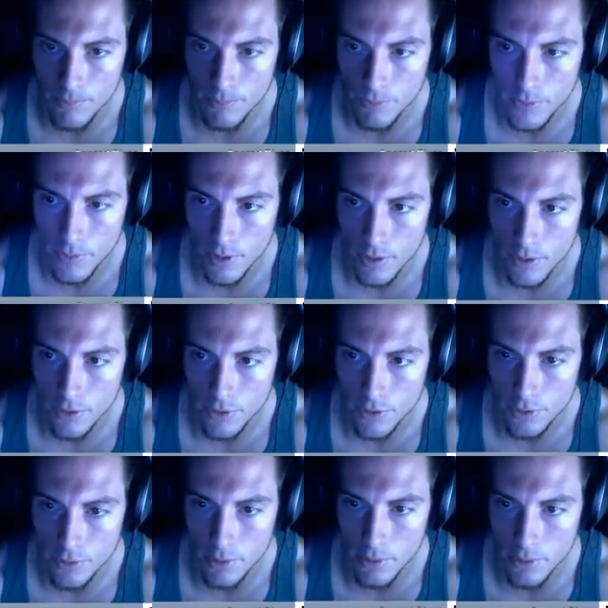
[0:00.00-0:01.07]
Spirit
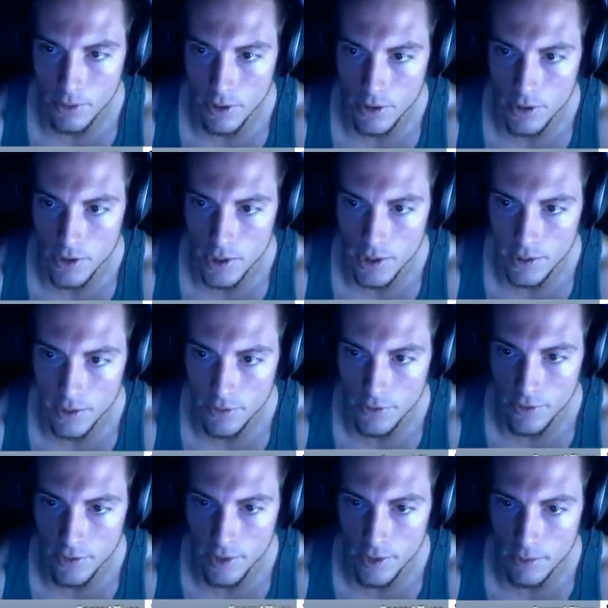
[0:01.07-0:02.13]
Barrage, and it
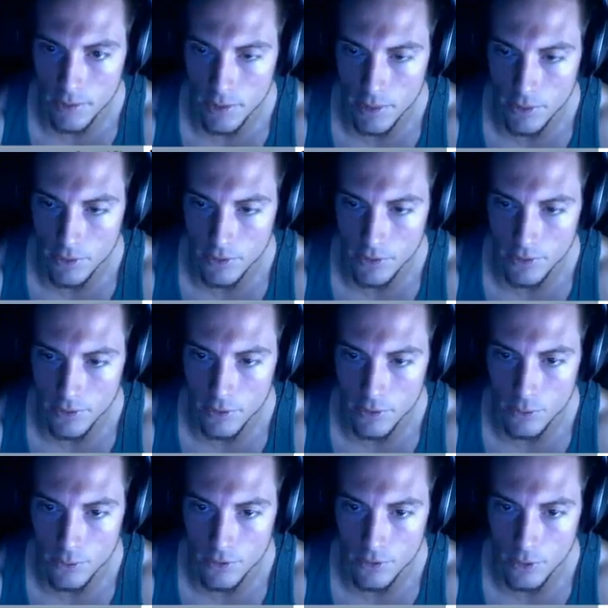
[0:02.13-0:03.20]
pierces too, so
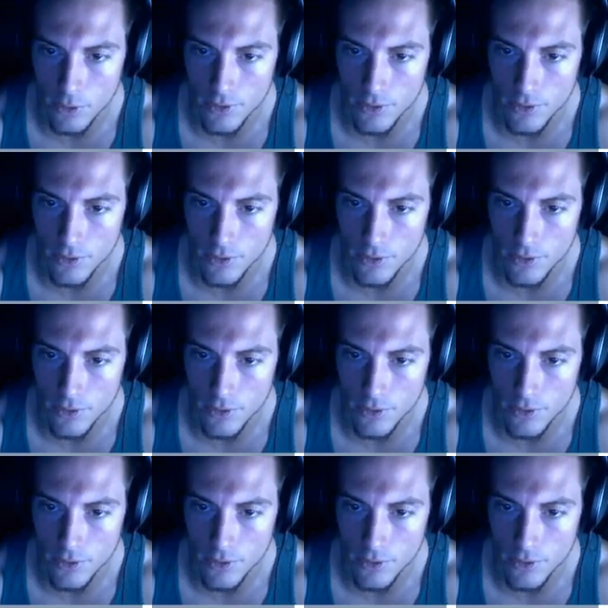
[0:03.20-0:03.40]
it's